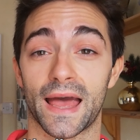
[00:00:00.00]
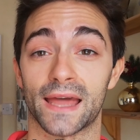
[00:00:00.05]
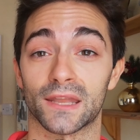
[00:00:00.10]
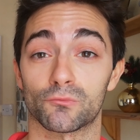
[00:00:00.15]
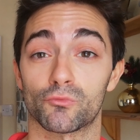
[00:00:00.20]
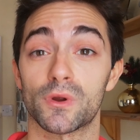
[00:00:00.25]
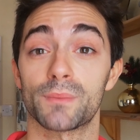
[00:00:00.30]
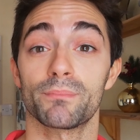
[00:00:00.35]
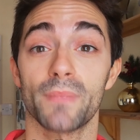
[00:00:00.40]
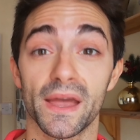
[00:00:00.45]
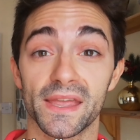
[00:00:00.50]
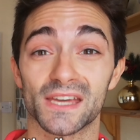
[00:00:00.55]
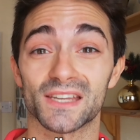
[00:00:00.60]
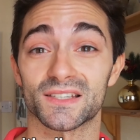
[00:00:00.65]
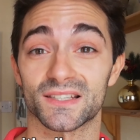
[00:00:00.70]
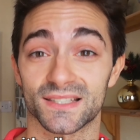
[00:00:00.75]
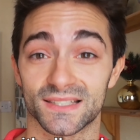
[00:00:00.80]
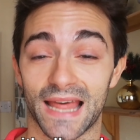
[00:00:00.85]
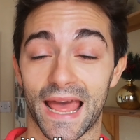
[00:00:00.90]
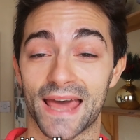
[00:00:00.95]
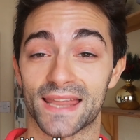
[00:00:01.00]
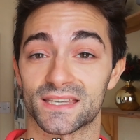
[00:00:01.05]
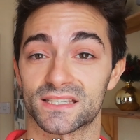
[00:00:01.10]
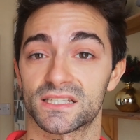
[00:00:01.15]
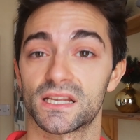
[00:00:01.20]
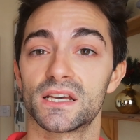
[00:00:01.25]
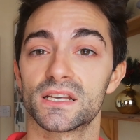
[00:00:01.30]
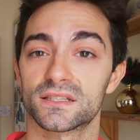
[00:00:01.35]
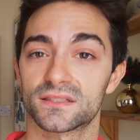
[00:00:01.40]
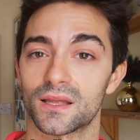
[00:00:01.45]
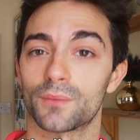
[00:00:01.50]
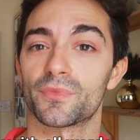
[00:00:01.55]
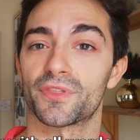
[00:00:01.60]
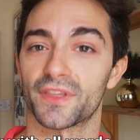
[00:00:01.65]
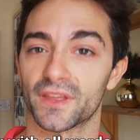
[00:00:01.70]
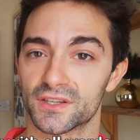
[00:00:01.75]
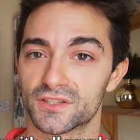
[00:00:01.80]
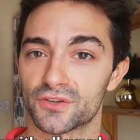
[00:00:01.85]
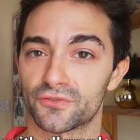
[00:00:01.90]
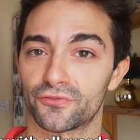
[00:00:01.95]
and we may understand
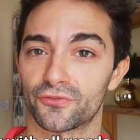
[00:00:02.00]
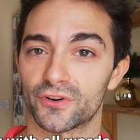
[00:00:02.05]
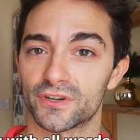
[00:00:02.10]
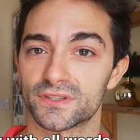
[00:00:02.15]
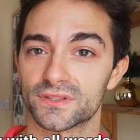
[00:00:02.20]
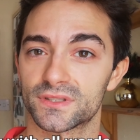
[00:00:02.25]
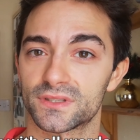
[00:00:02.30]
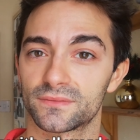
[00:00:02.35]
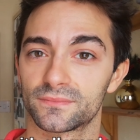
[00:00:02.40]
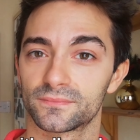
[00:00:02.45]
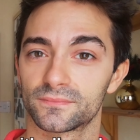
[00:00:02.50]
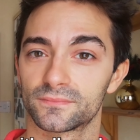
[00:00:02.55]
something different.